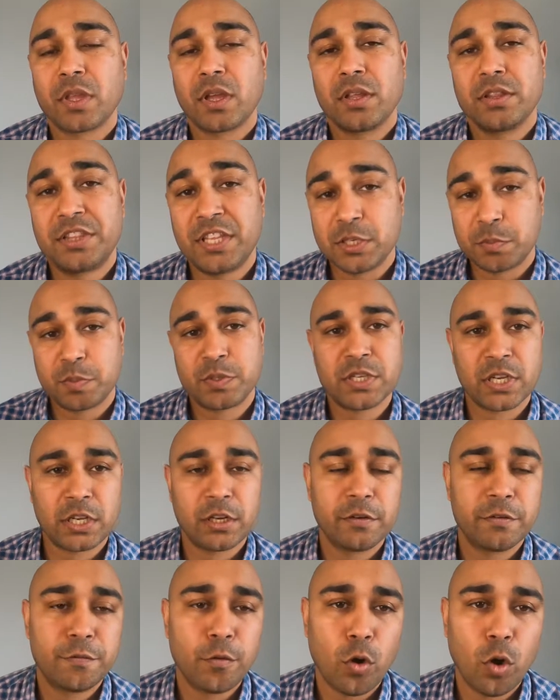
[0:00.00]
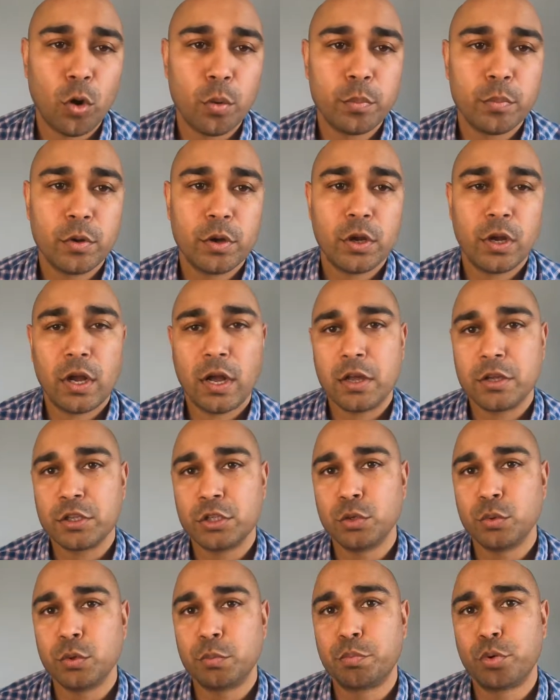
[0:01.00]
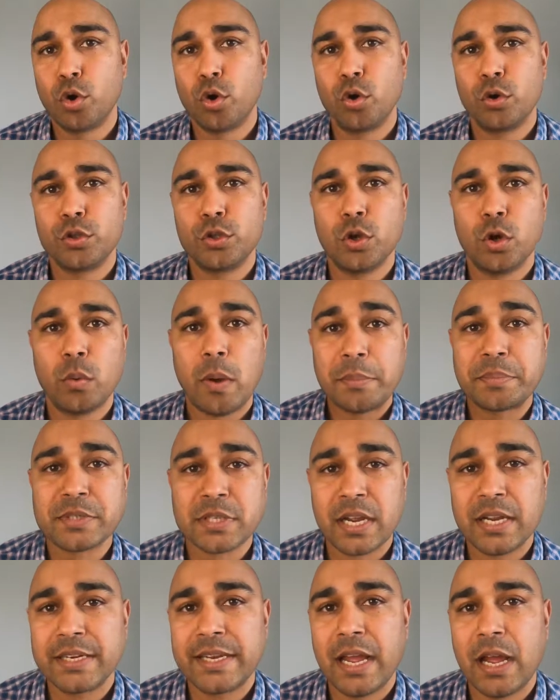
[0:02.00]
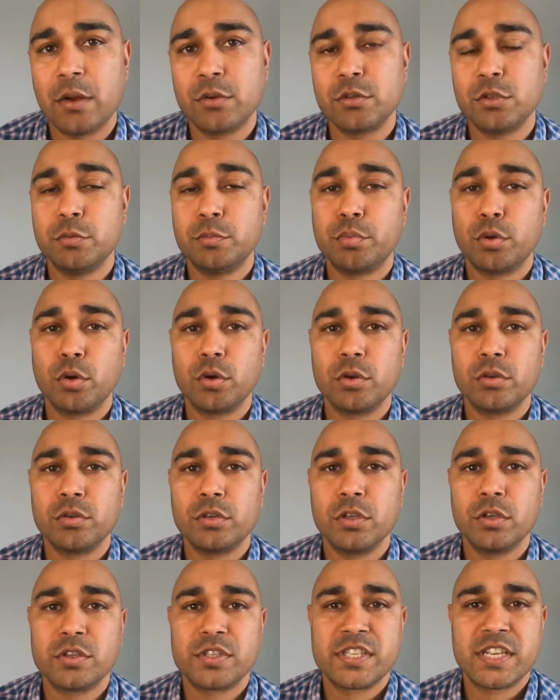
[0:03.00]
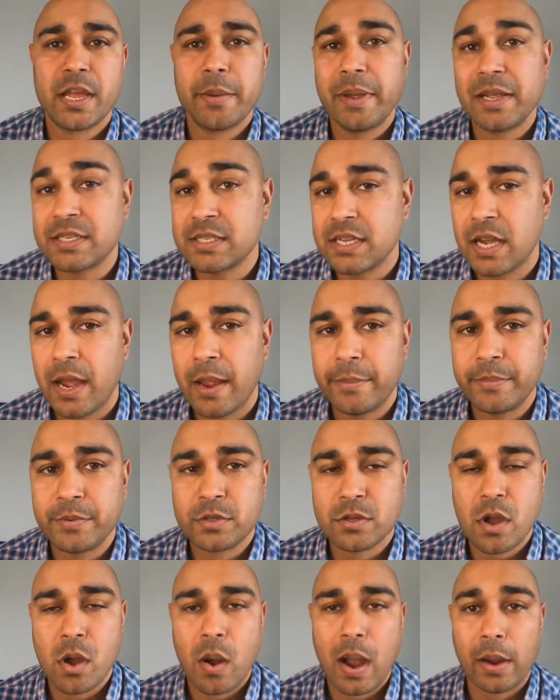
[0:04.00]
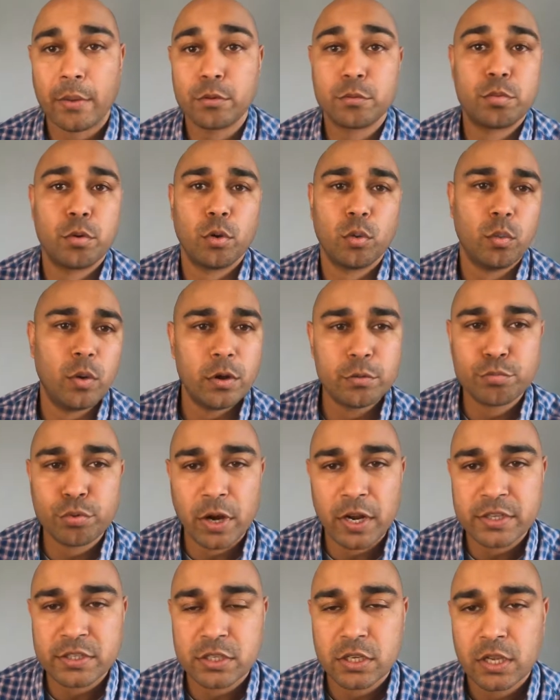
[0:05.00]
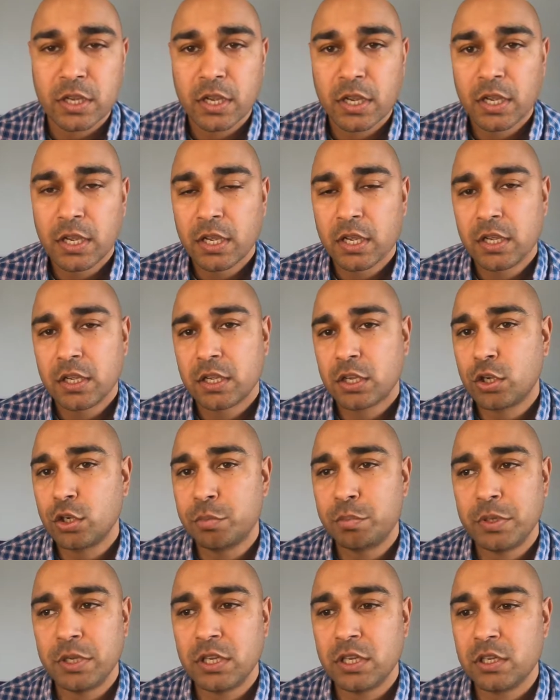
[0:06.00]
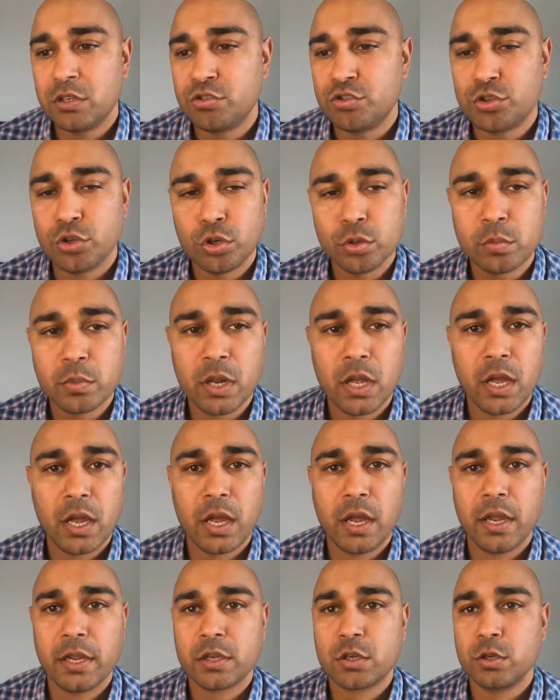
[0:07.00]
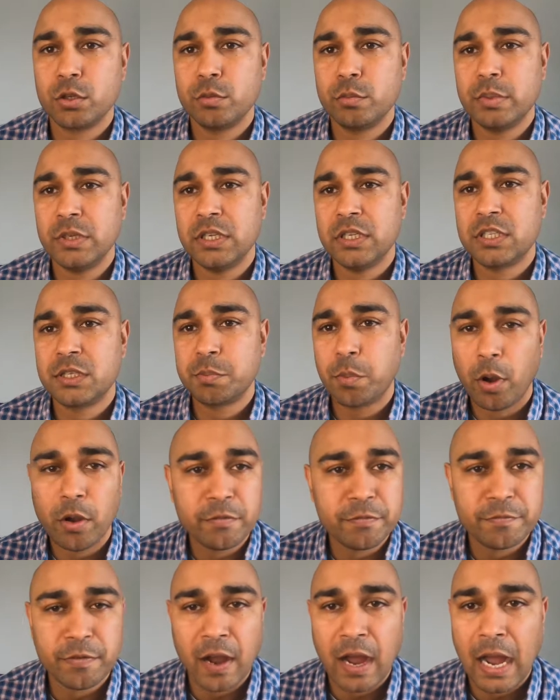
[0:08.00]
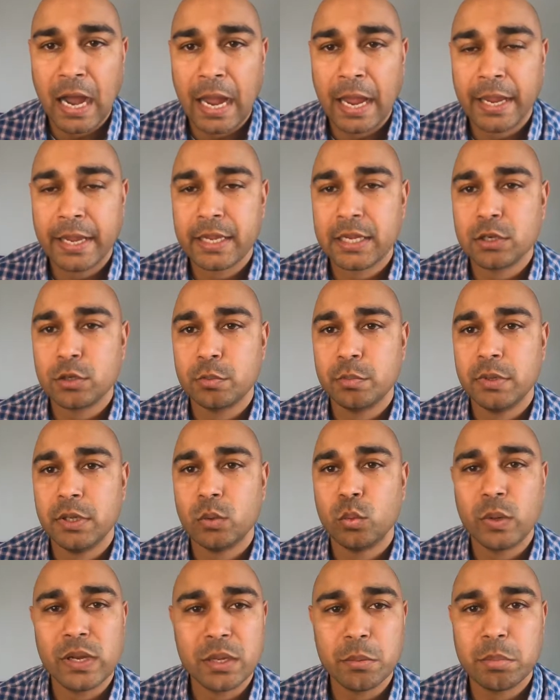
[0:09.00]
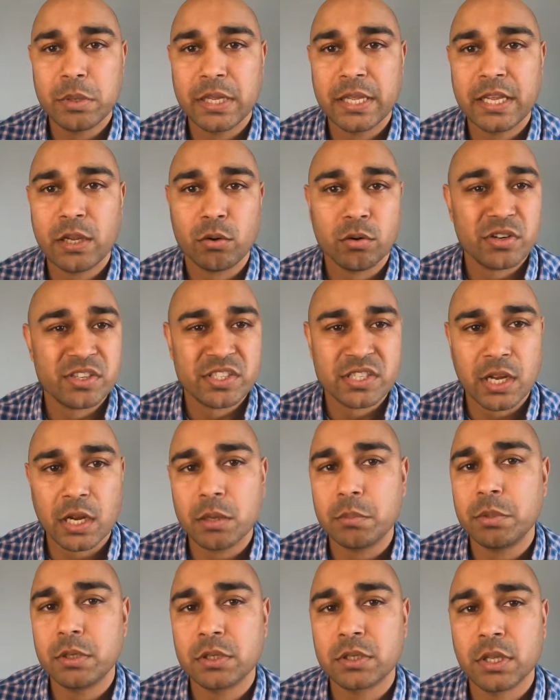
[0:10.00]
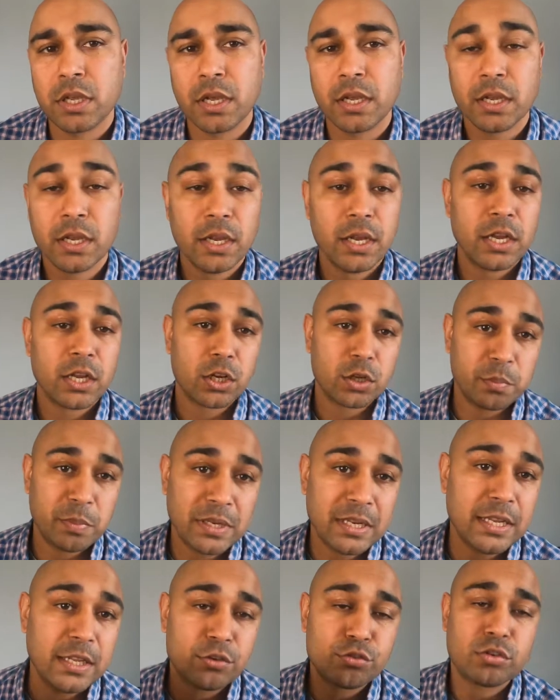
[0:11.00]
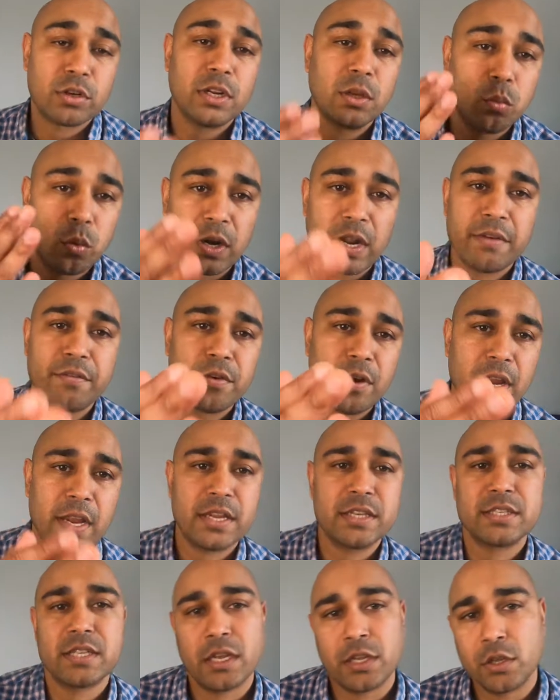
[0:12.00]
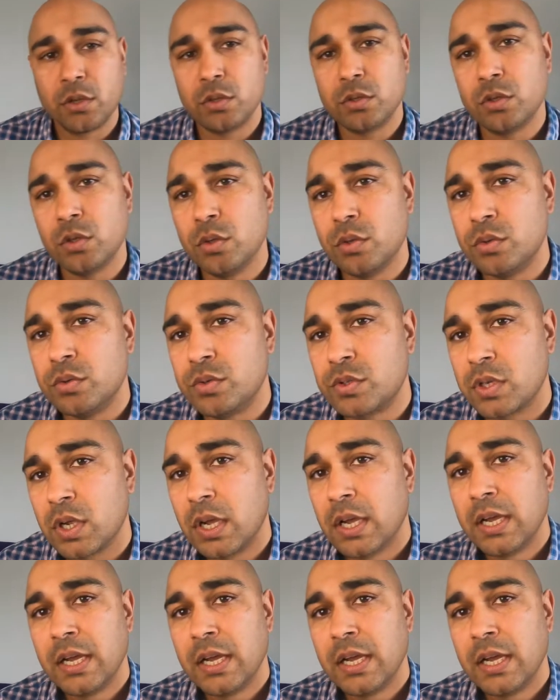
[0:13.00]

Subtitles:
this particular form, you would put your website down, you'd put your CMS type. So I would put WordPress. It could be Joomla, it could be Spotify, it could be Weebly or a site builder. It could be literally whatever it is that you use.